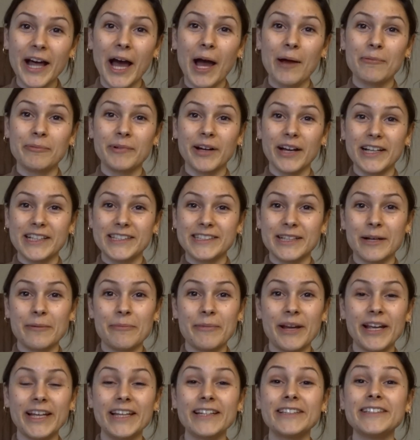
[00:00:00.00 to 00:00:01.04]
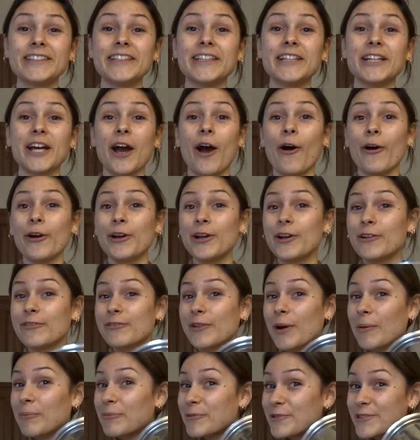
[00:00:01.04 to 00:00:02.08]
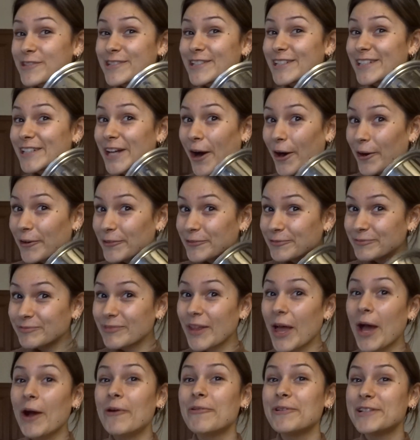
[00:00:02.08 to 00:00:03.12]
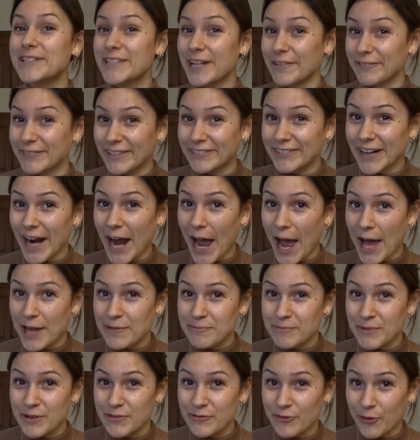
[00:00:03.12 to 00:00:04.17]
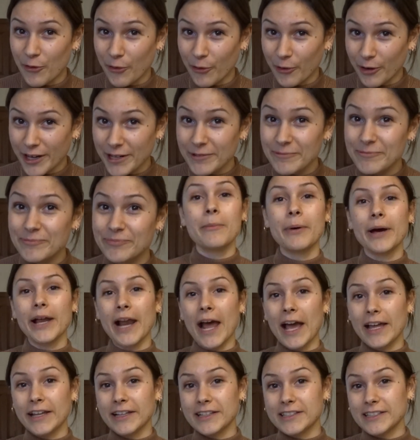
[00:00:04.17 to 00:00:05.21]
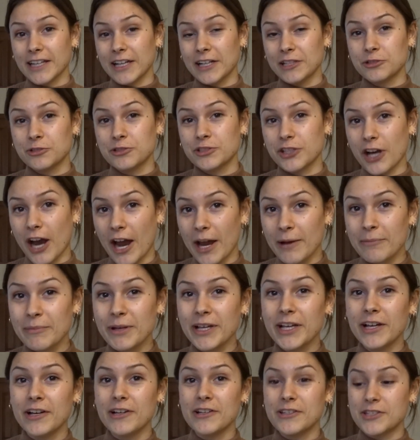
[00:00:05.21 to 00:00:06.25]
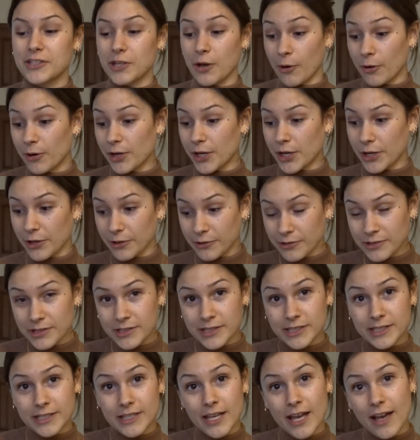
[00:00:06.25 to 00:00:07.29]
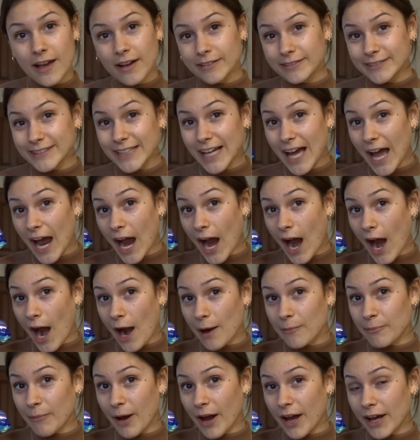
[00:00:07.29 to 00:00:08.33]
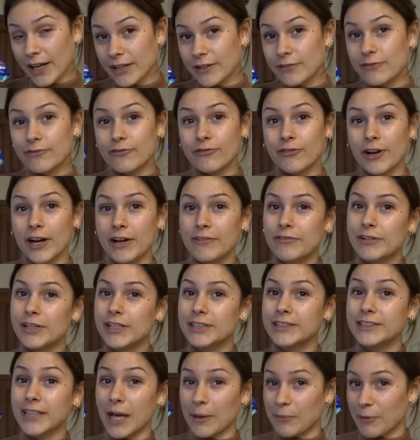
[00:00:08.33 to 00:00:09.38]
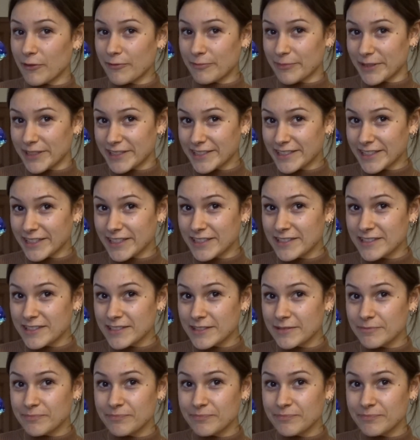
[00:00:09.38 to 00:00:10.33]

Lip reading: I'm gonna start making the Oreo Frappuccino, which I've never had before, but I decided to try it because Oreos are my favorite type of biscuits